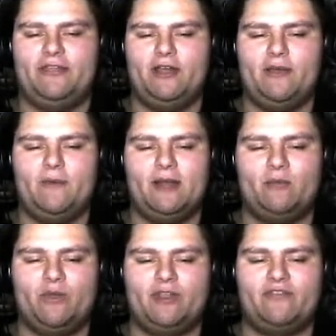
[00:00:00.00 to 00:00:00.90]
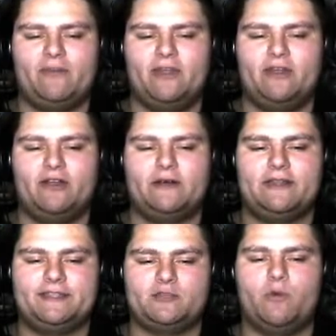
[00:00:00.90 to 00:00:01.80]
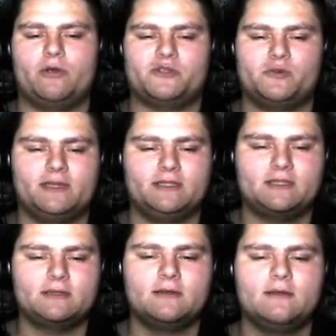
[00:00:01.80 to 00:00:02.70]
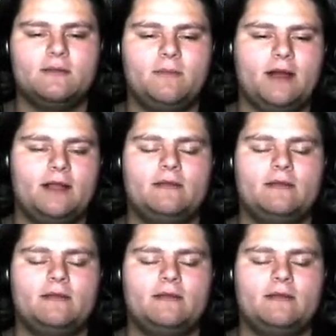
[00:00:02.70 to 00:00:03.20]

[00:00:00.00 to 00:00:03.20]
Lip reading: The only one I'm really familiar with is War Squids, but